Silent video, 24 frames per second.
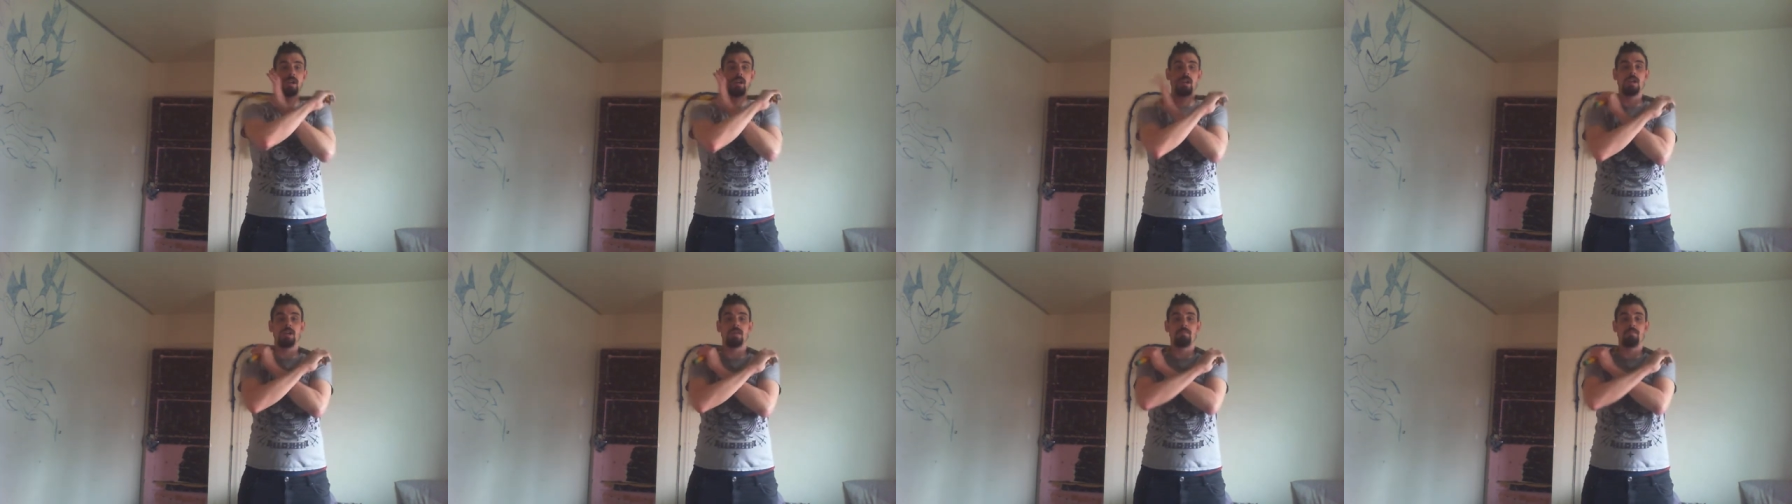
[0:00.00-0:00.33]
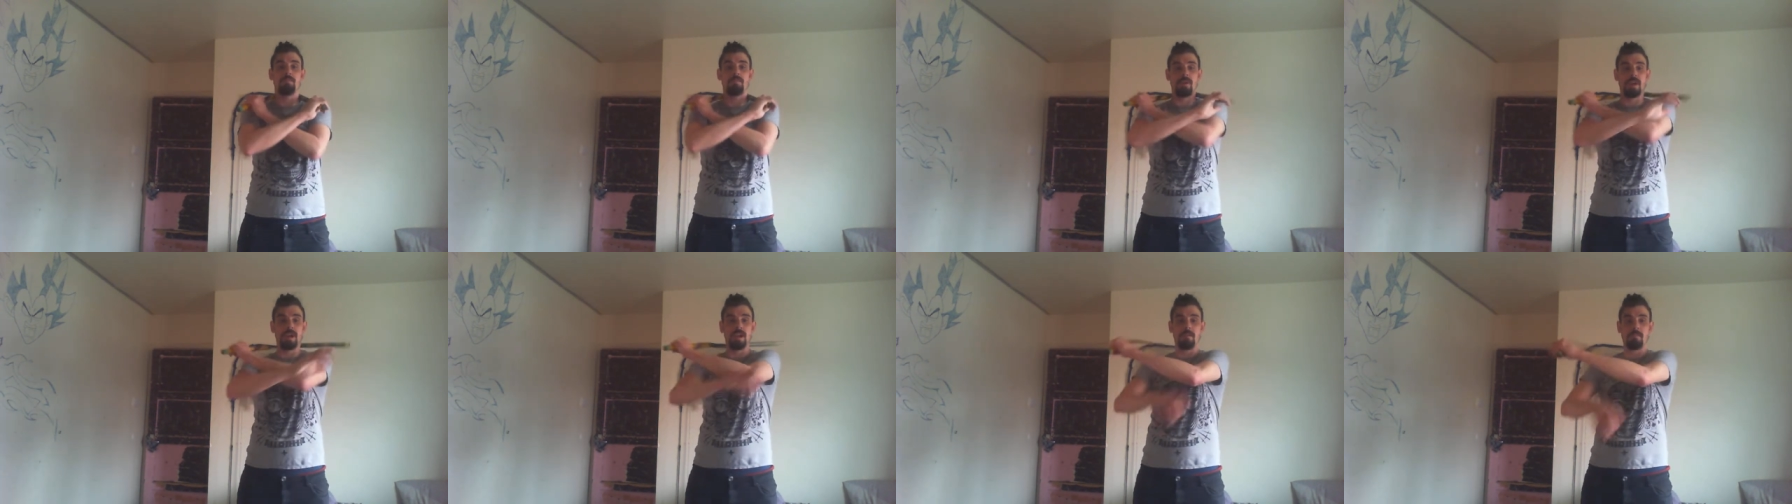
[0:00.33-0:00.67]
and you're
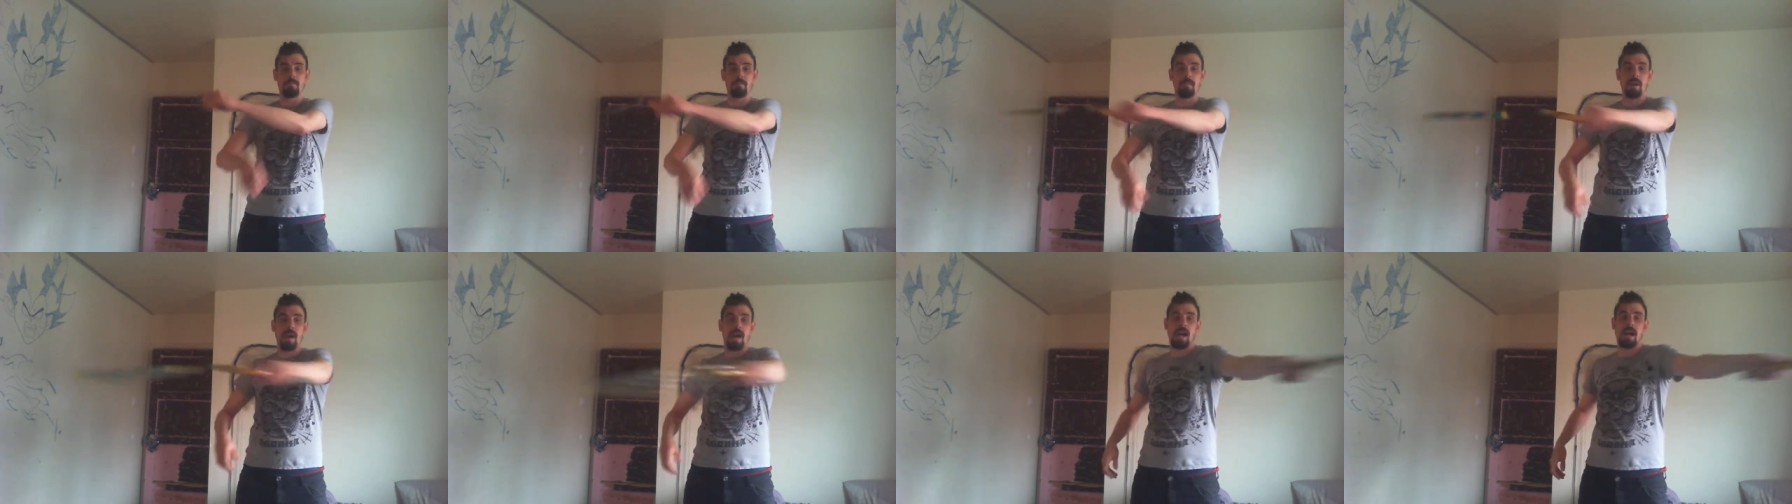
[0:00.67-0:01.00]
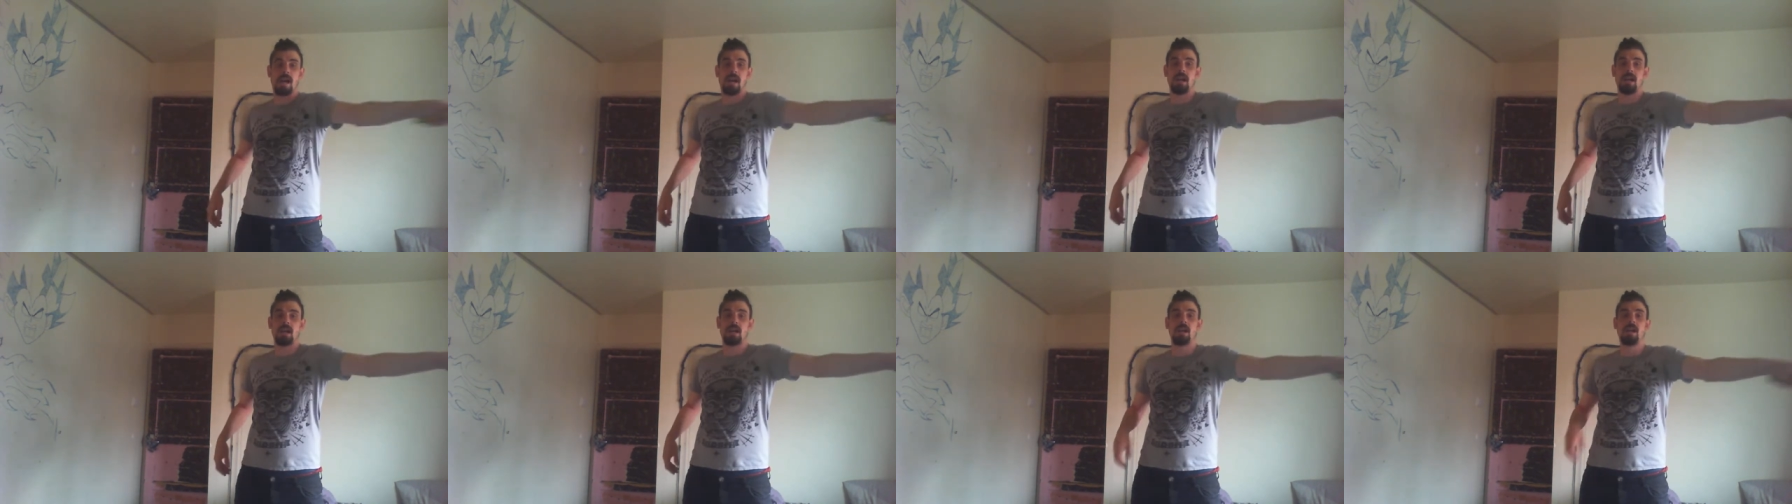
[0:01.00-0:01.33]
bringing it
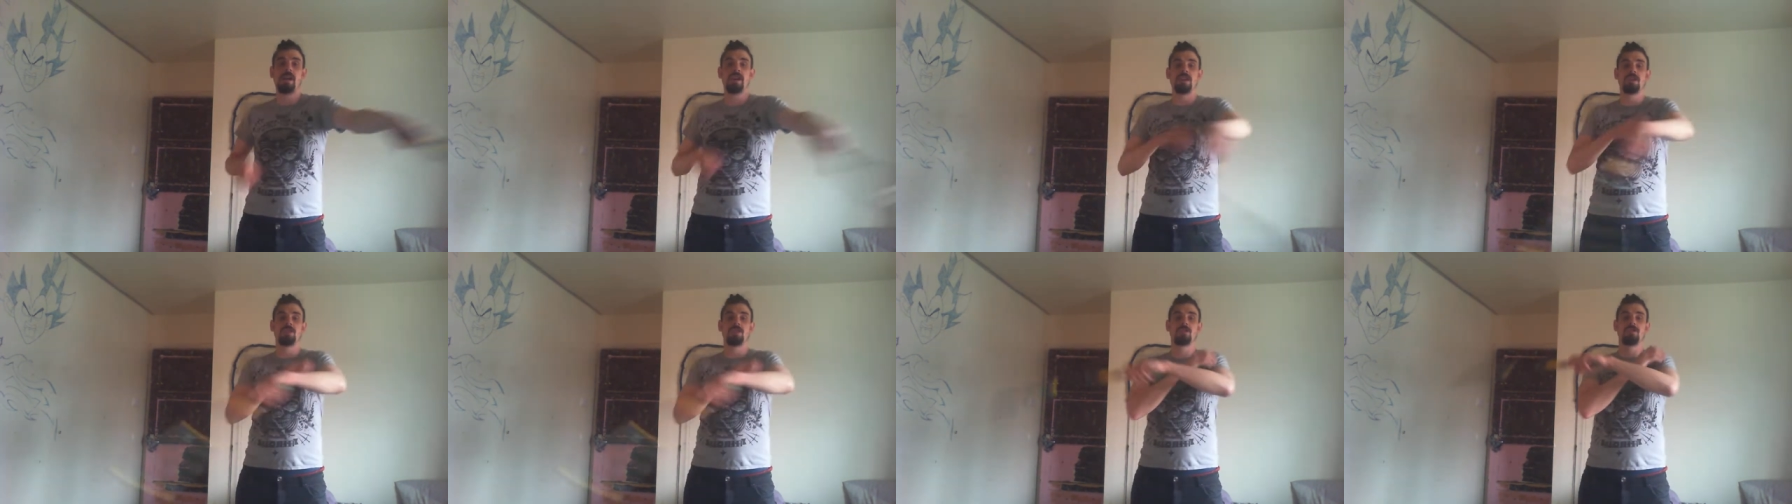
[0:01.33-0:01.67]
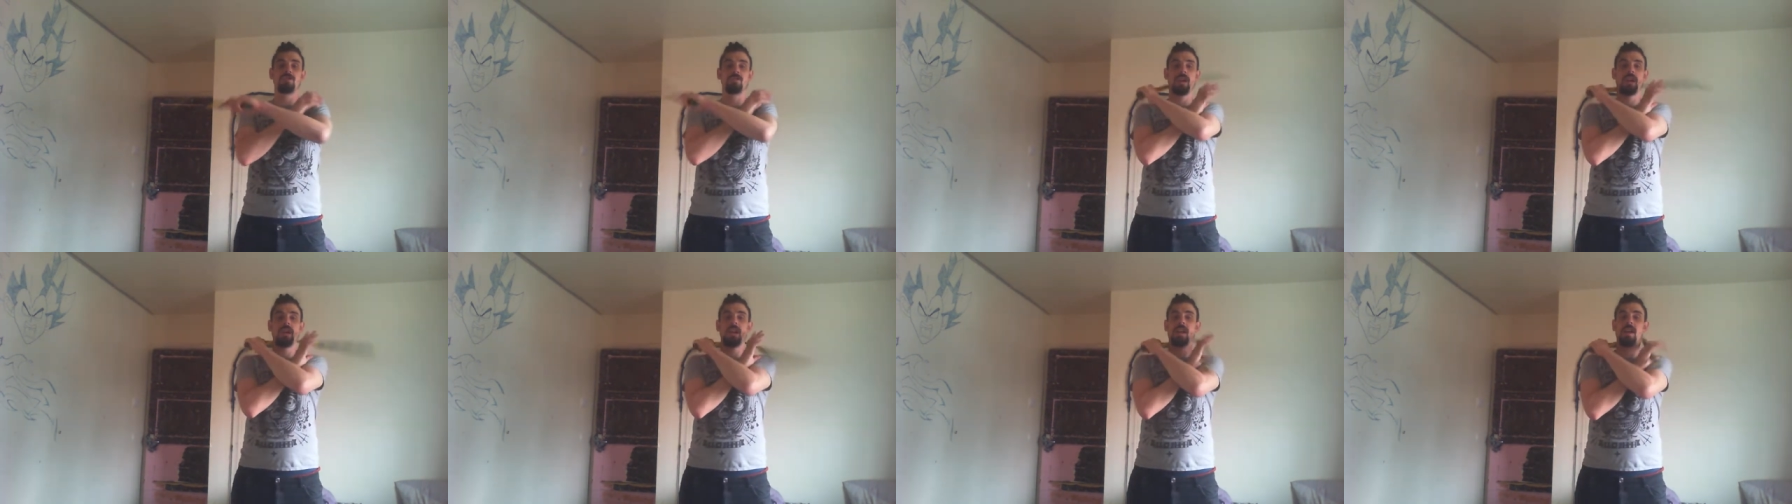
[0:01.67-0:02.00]
back
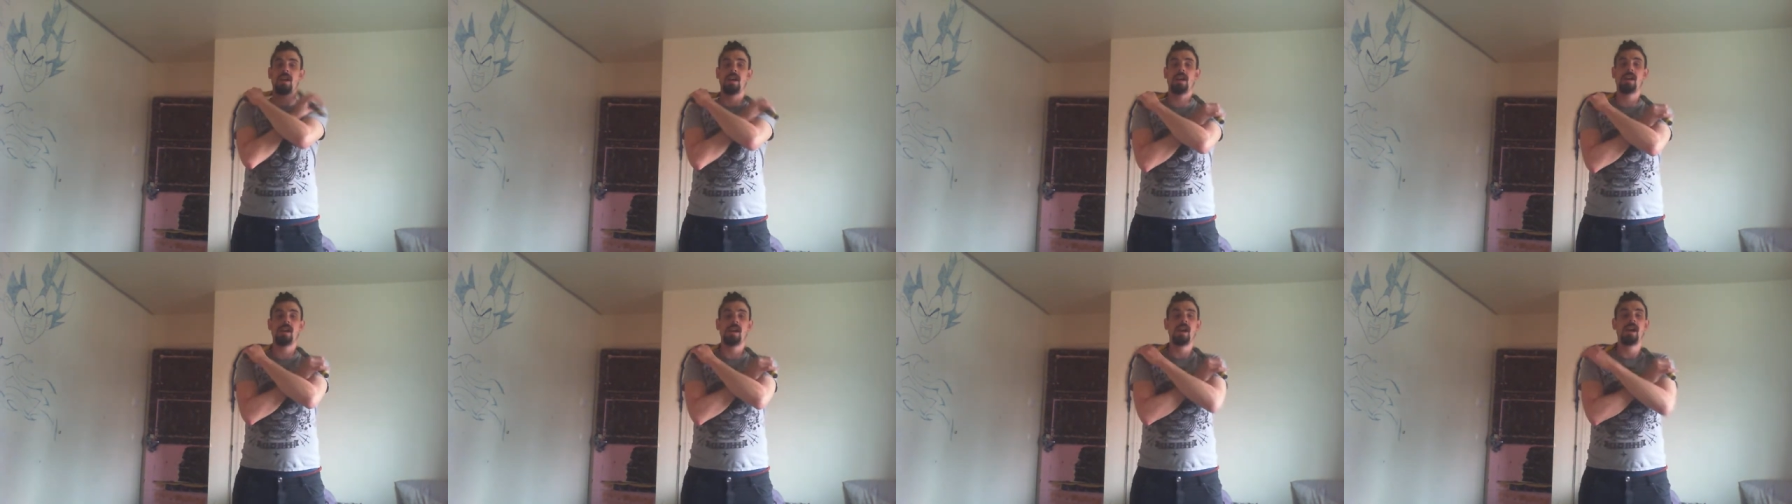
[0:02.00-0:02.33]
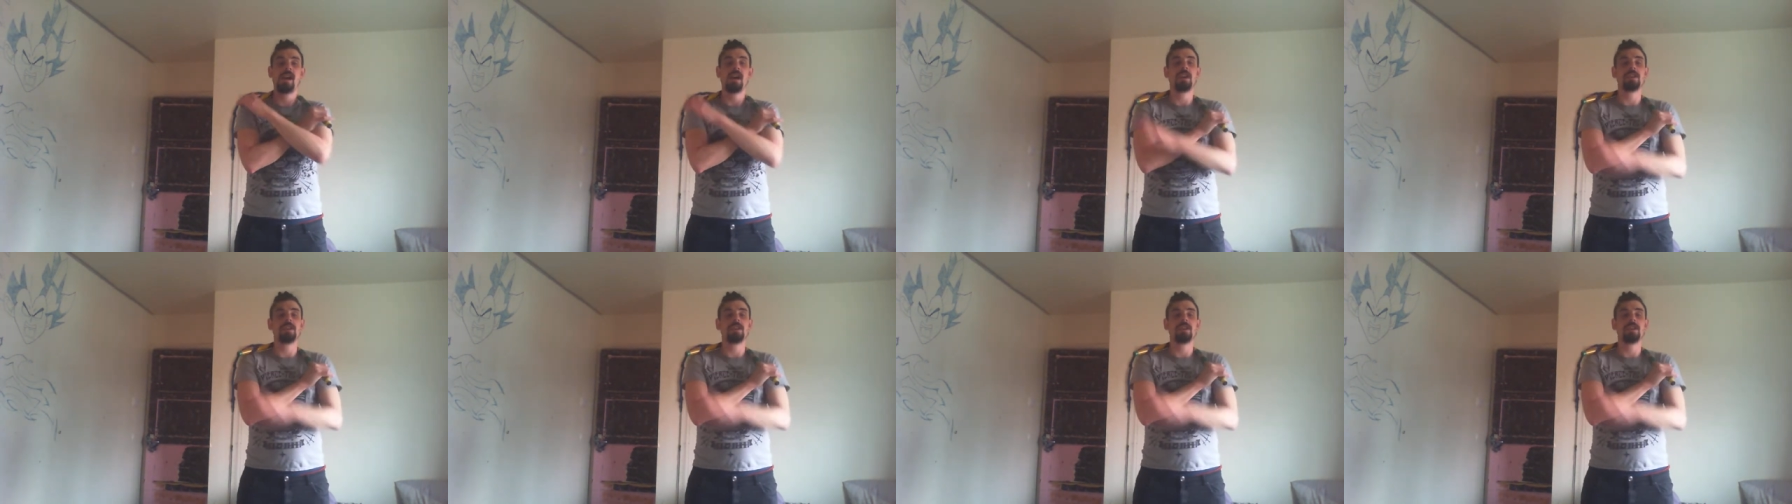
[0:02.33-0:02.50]
strike there.